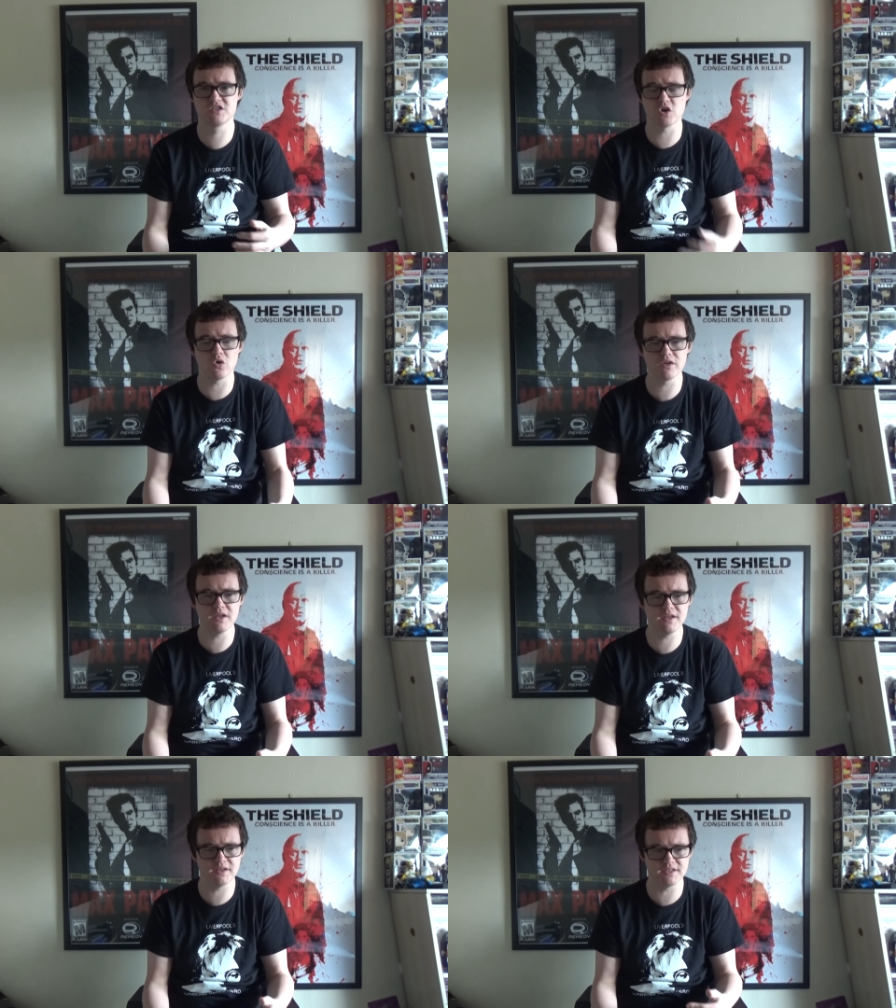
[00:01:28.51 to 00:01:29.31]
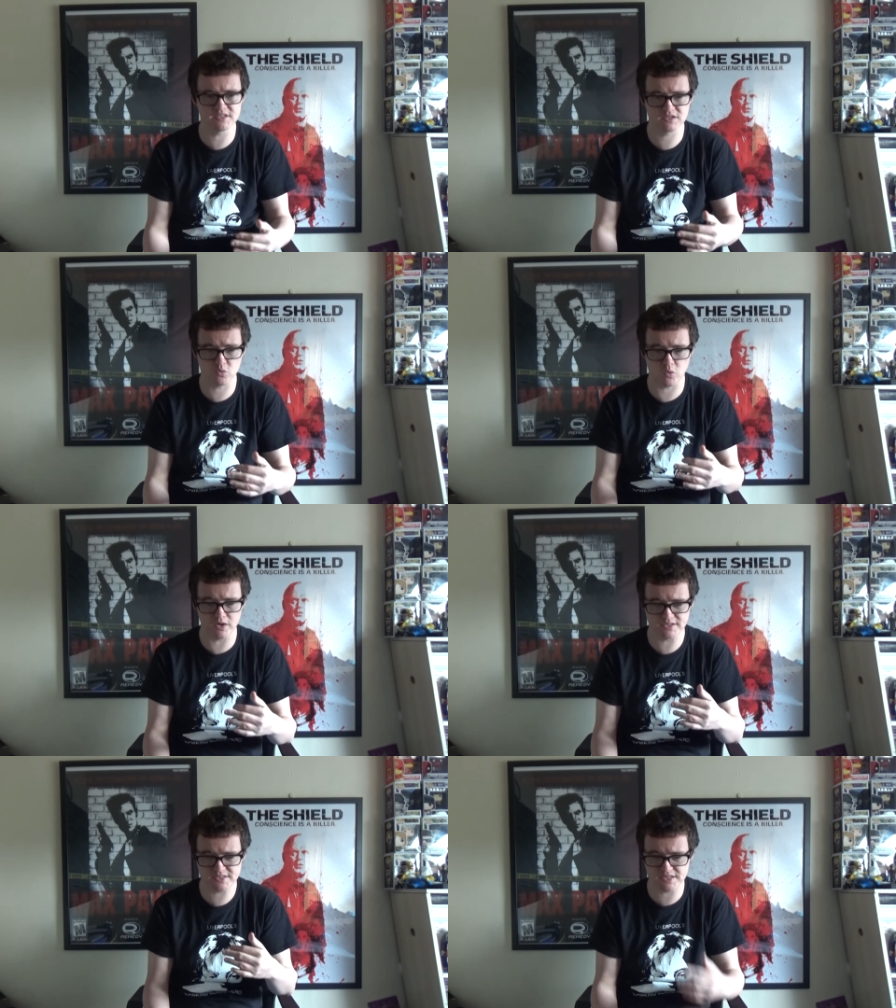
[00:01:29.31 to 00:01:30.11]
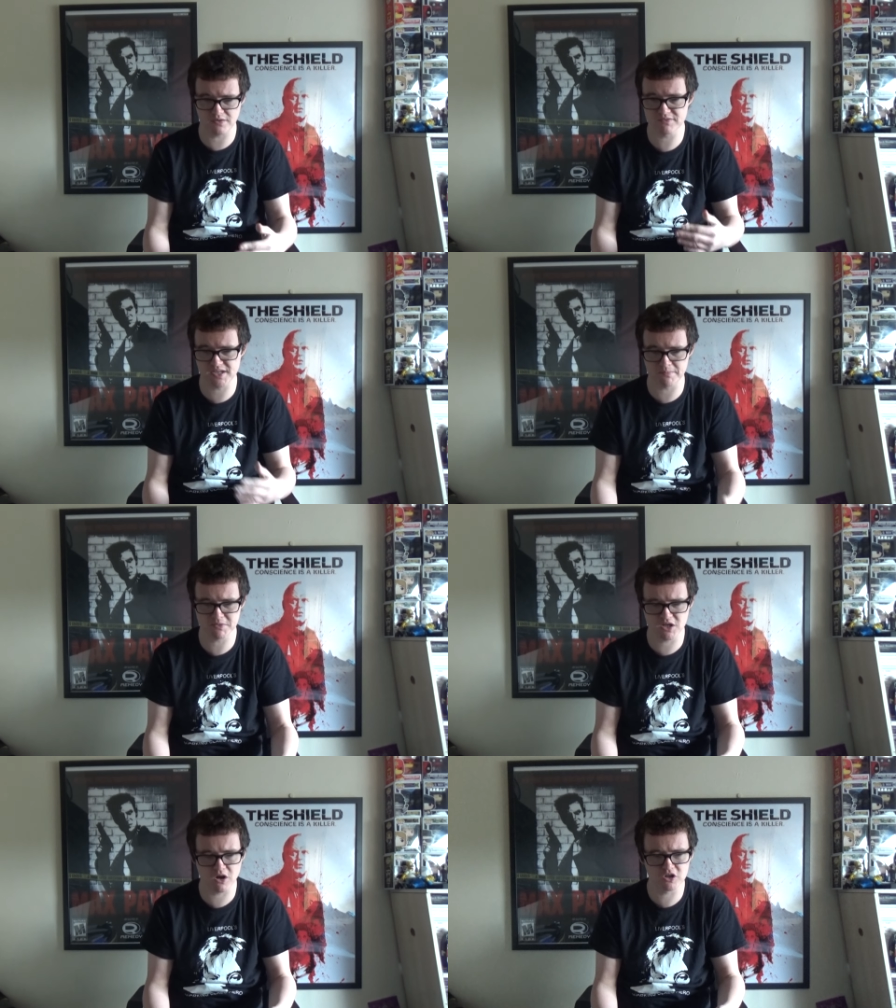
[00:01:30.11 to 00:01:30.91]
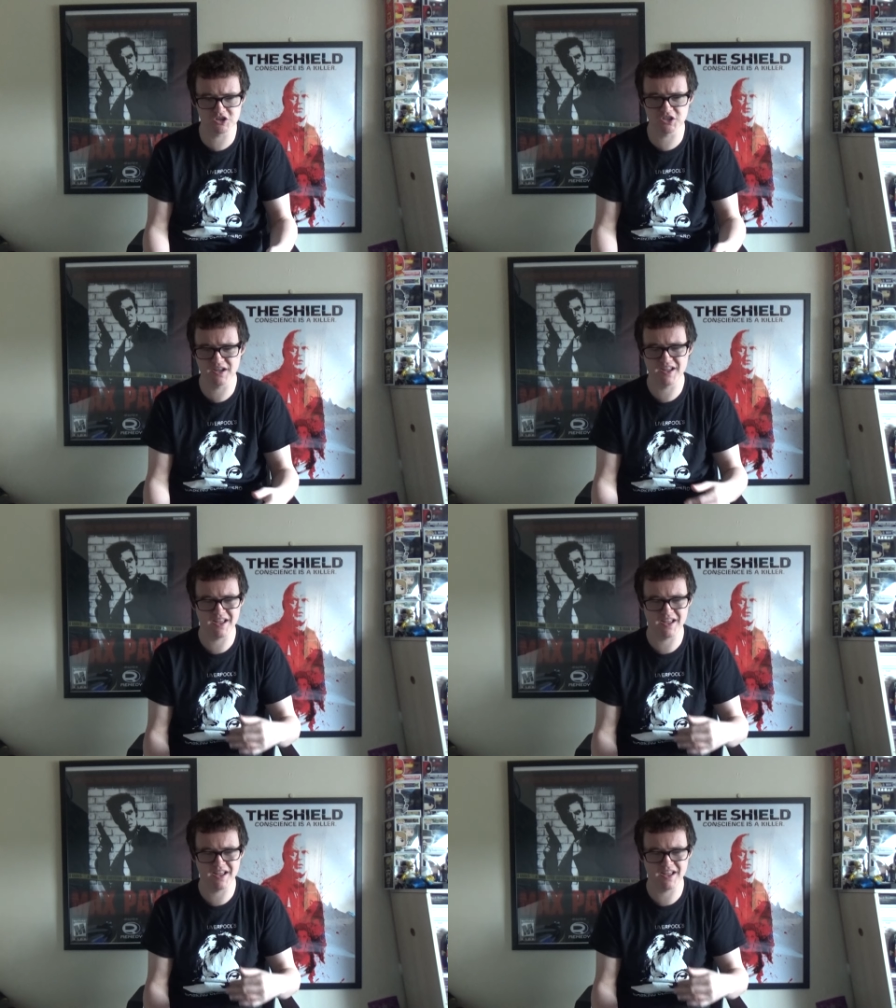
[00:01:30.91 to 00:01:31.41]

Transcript: Donnie is quite self-sabotaging